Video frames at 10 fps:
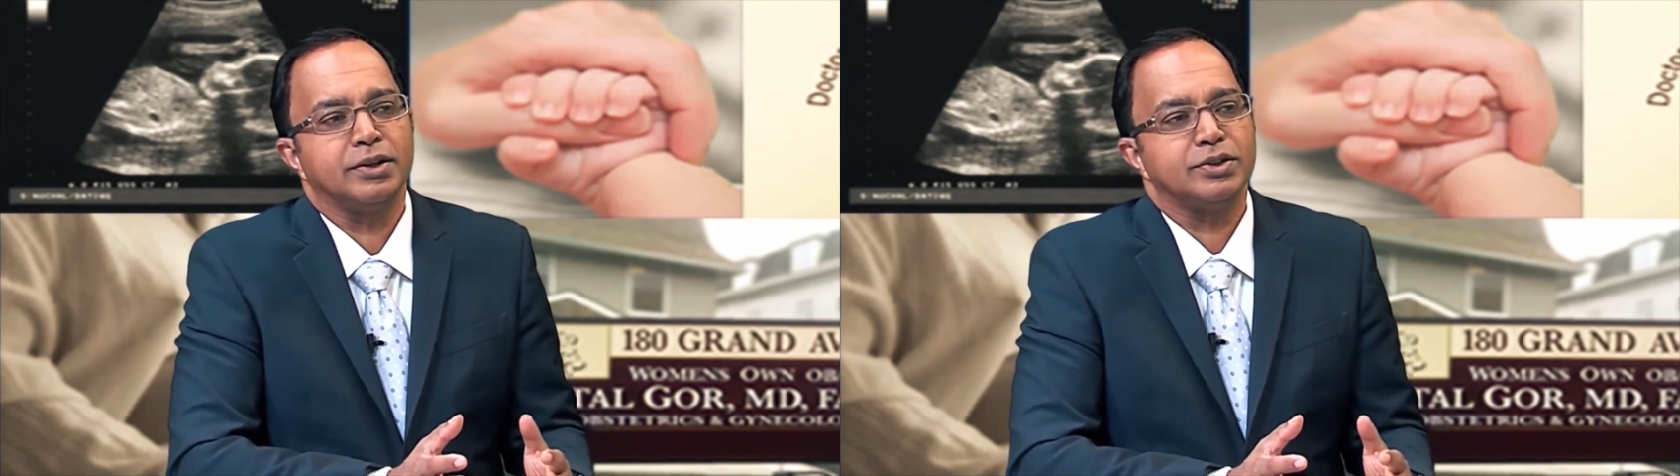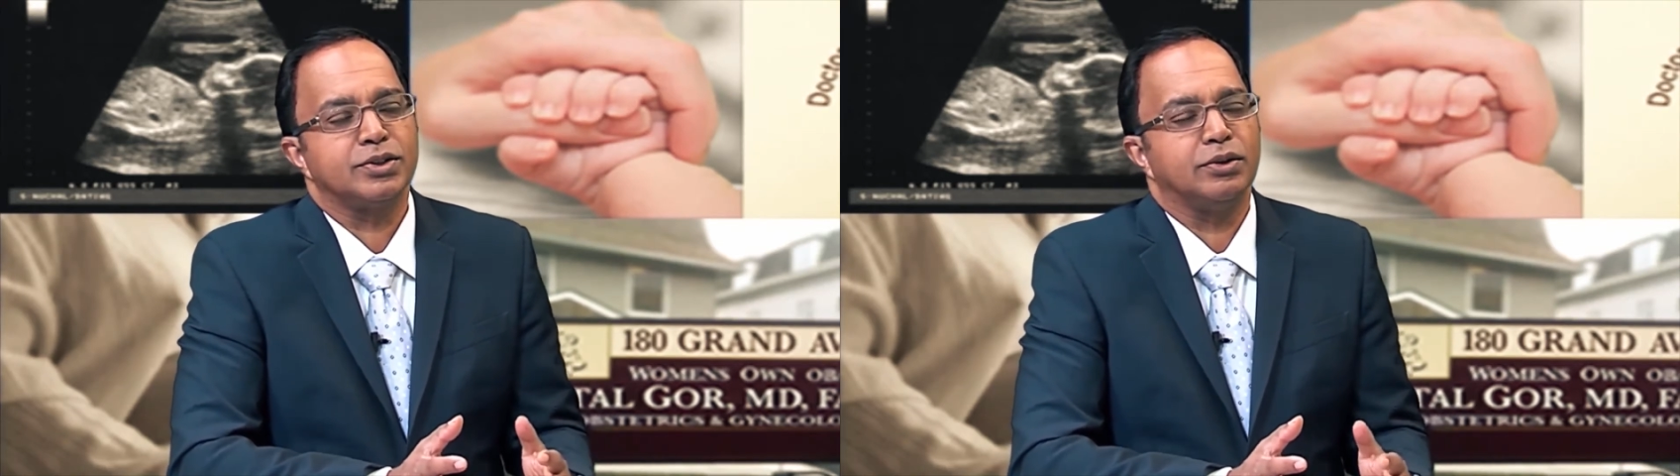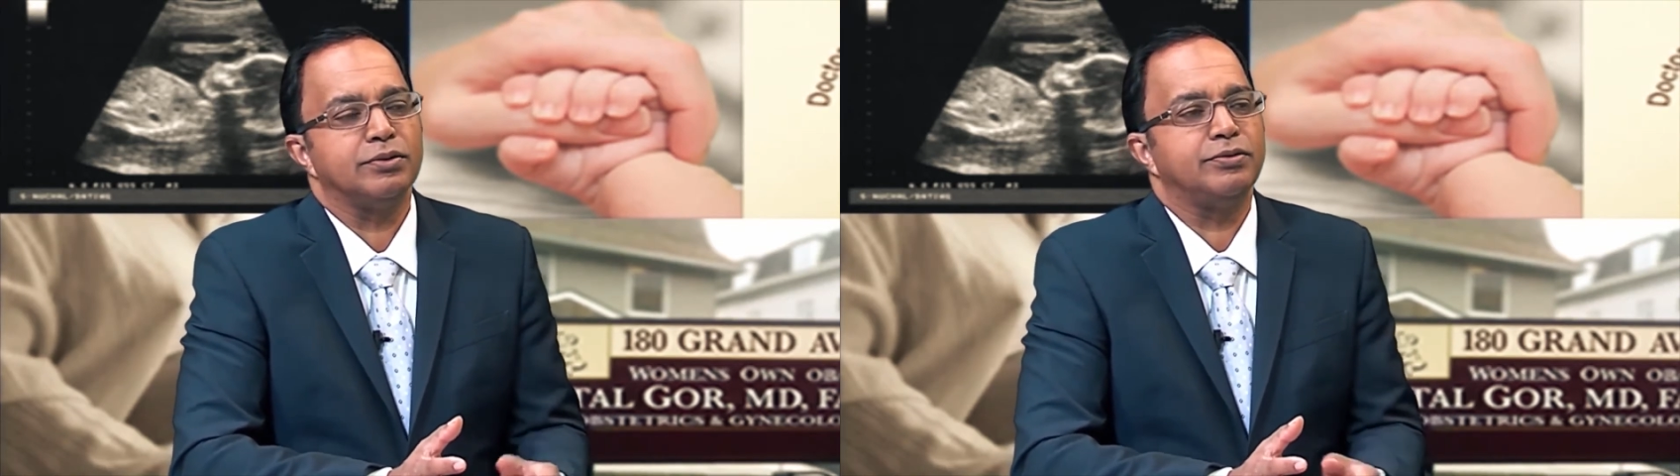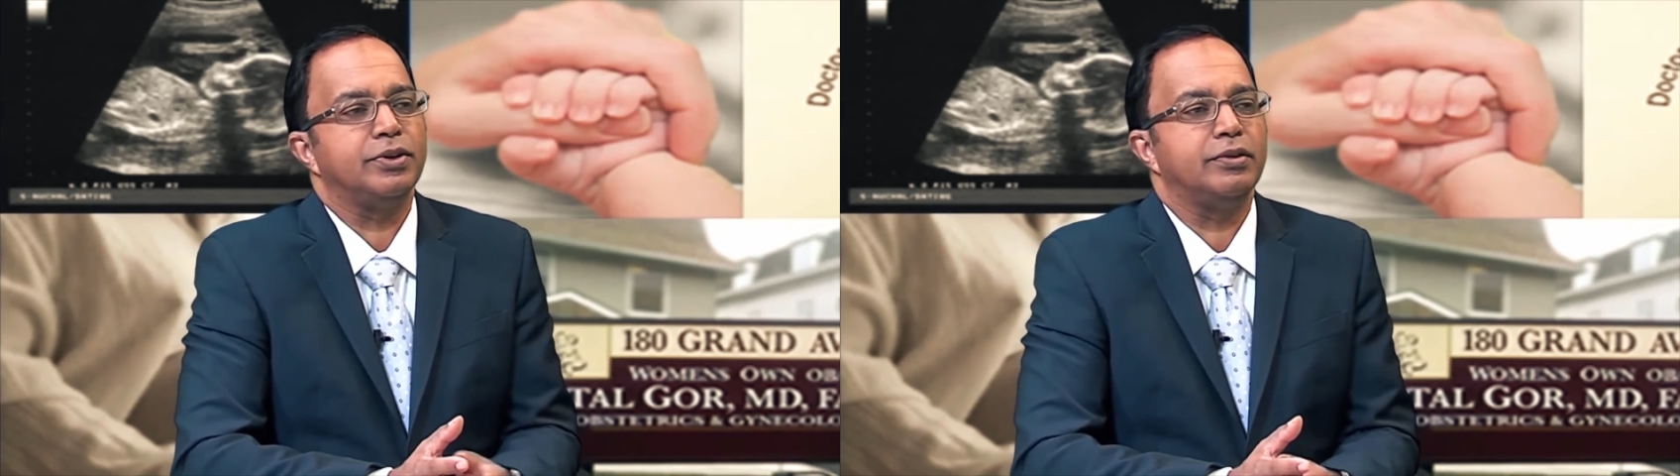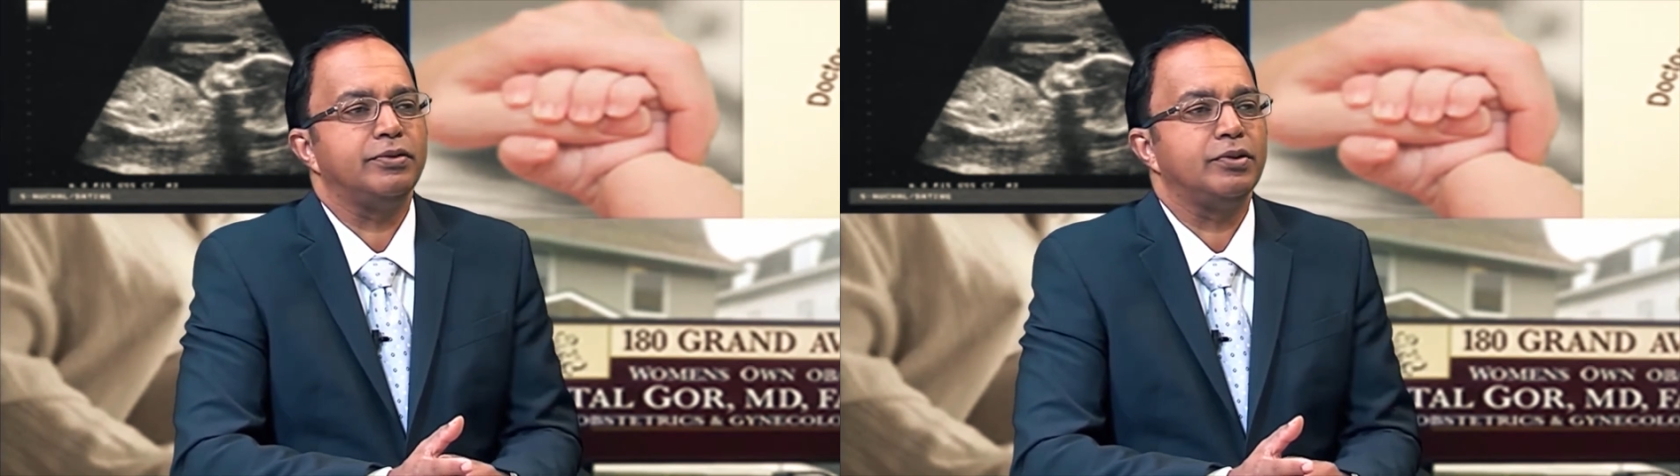So
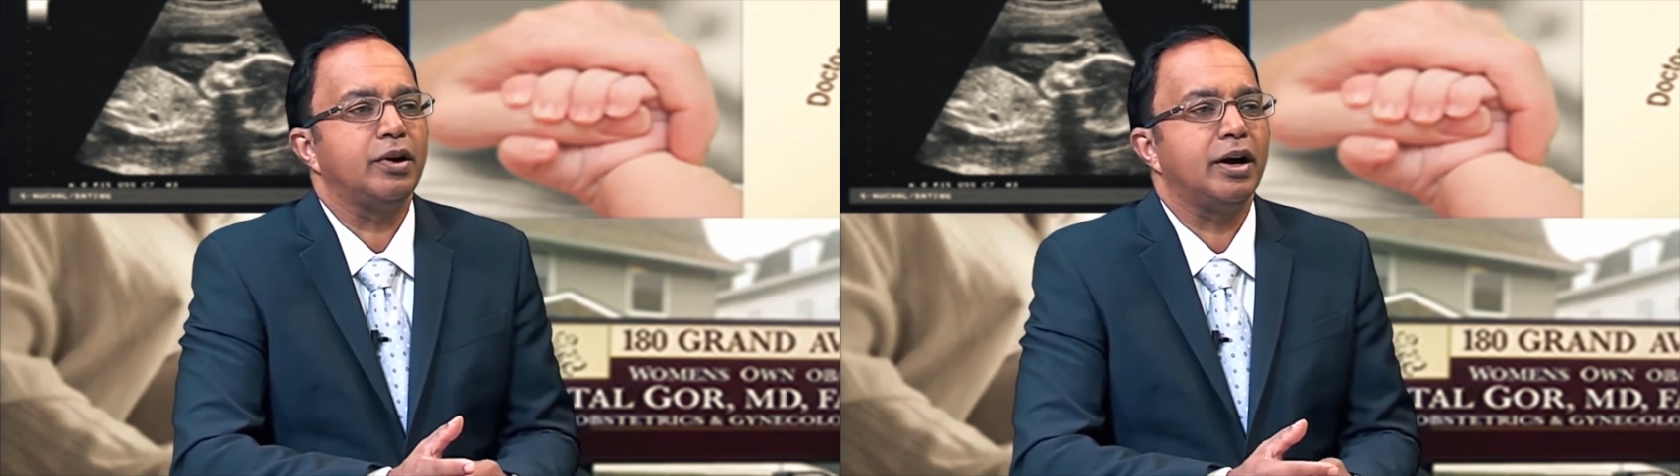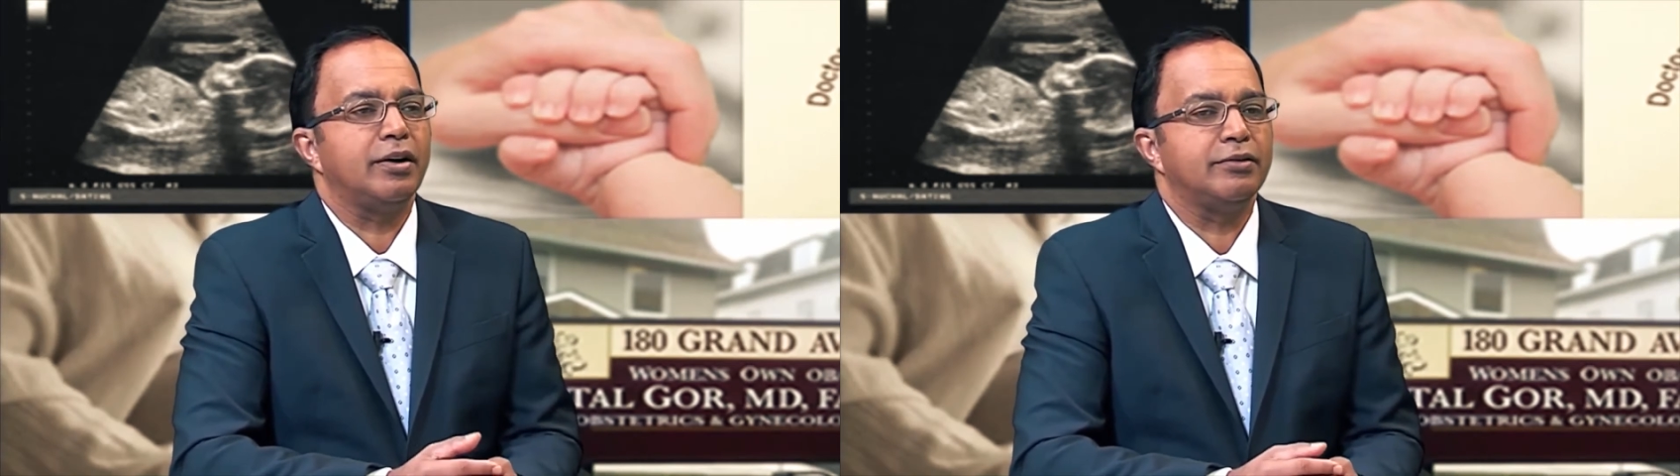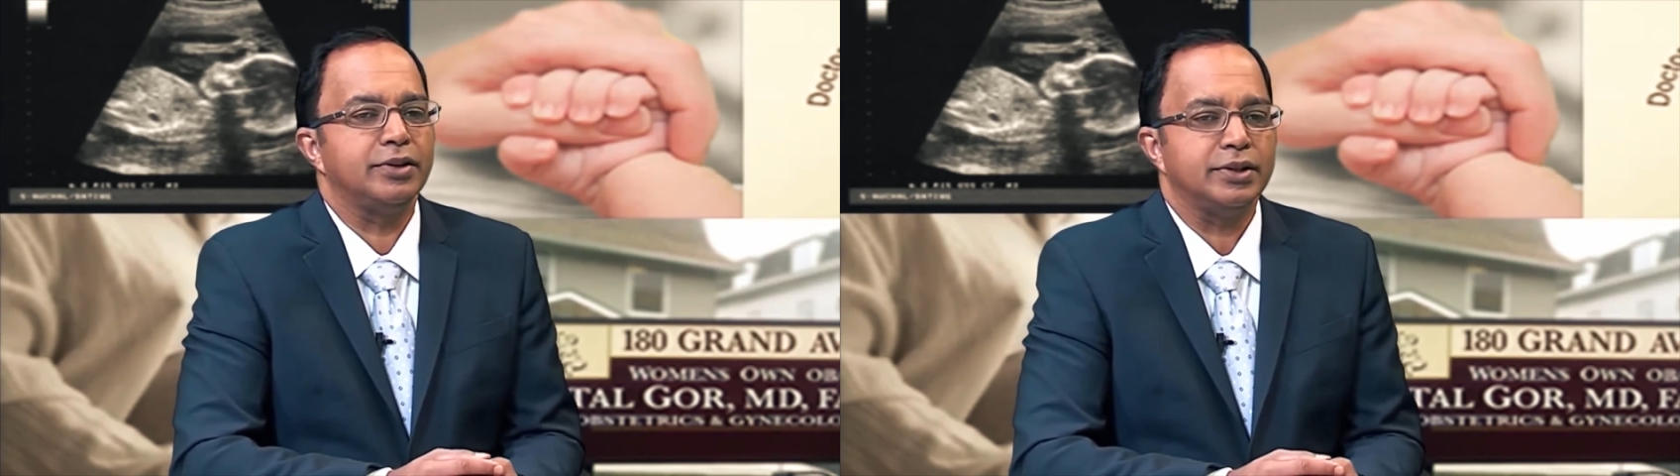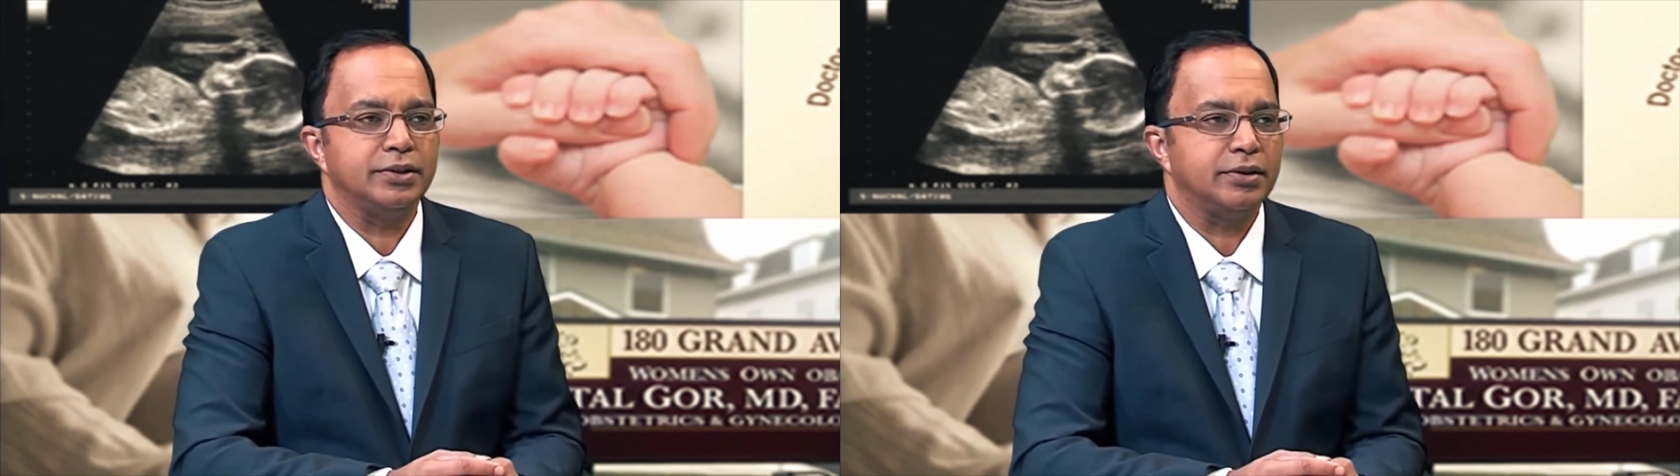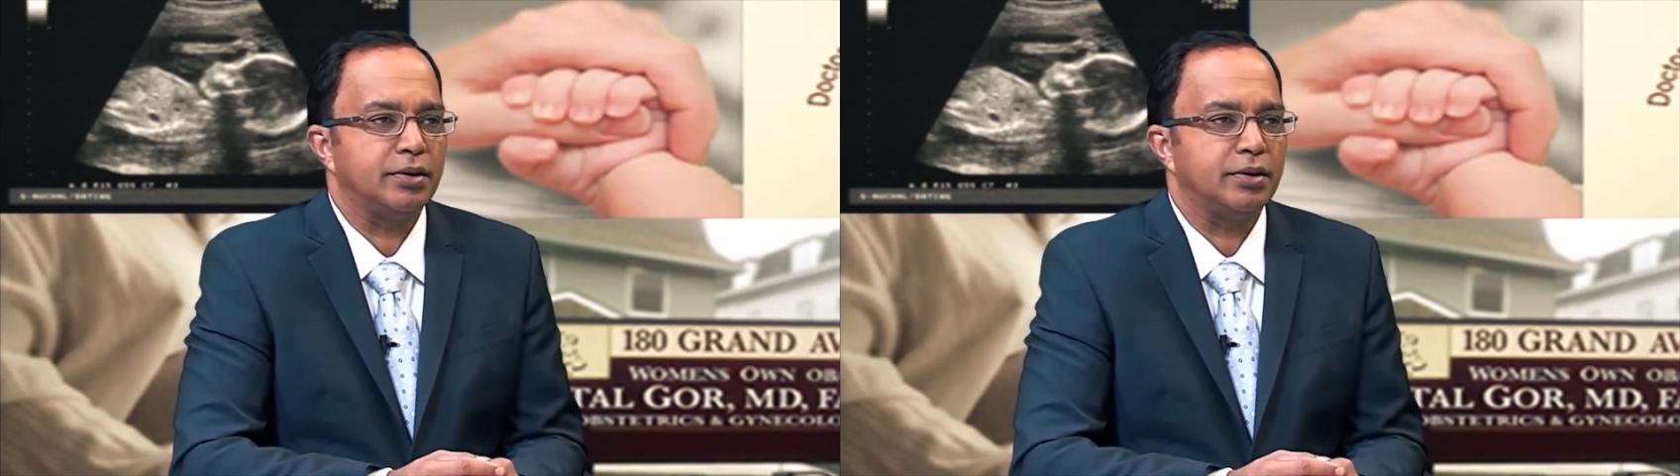if you have a